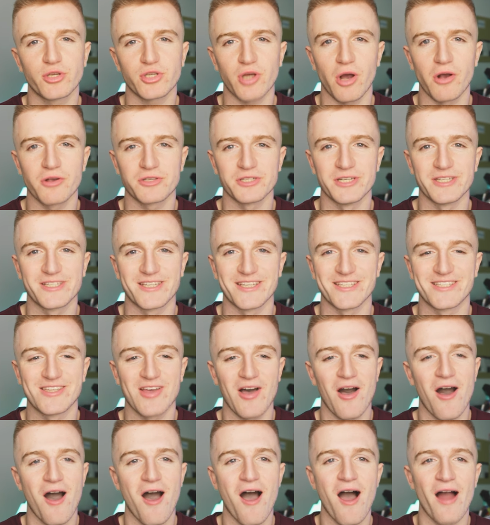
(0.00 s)
songs in his
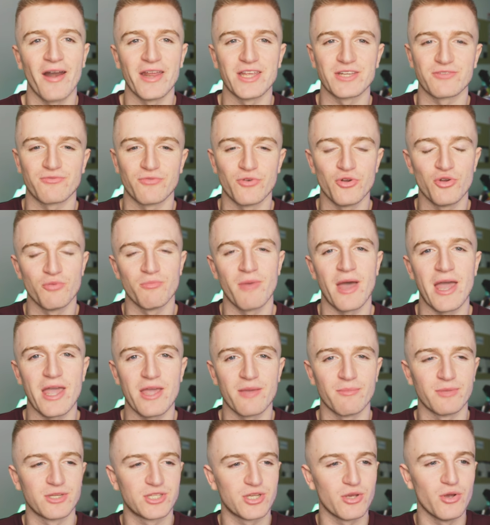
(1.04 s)
guitar and his
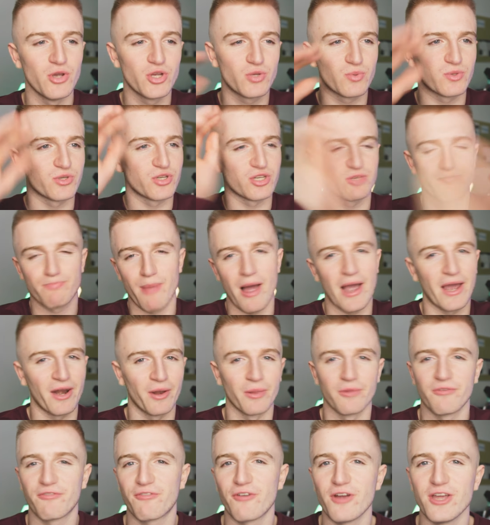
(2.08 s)
roommate Matus was just banging
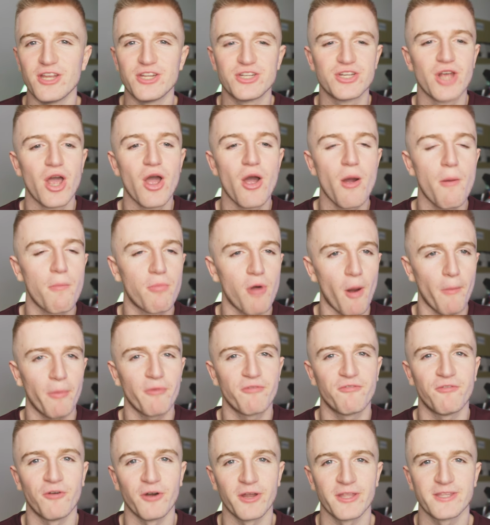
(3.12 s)
on the fridge. Proper
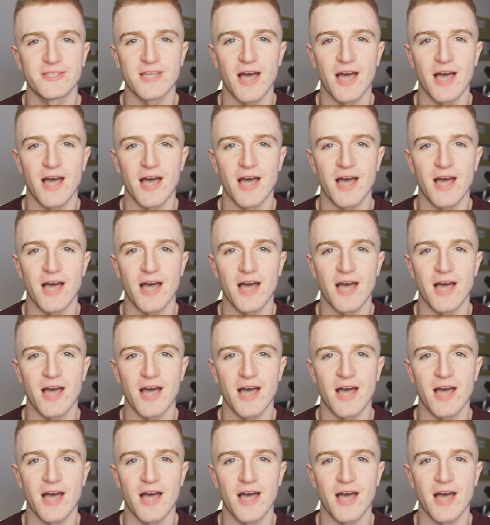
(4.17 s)
funny